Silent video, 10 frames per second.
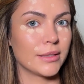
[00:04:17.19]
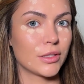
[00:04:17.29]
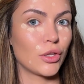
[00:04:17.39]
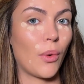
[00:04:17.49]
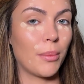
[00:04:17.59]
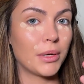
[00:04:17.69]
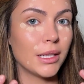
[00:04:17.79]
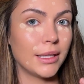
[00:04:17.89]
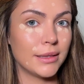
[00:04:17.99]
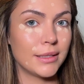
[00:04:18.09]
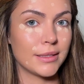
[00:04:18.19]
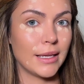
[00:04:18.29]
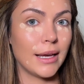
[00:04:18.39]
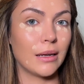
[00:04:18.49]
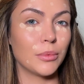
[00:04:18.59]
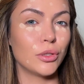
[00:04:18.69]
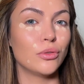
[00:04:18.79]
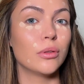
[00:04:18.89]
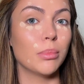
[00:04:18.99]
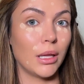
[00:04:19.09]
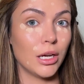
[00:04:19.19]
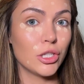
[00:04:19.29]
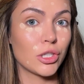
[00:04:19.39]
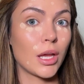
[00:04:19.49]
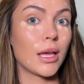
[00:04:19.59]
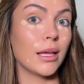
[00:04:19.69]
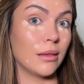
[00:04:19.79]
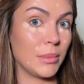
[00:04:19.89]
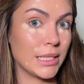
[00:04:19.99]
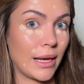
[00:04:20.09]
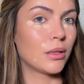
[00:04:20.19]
So I'm gonna let this sit and I'm gonna do the blush in the meantime.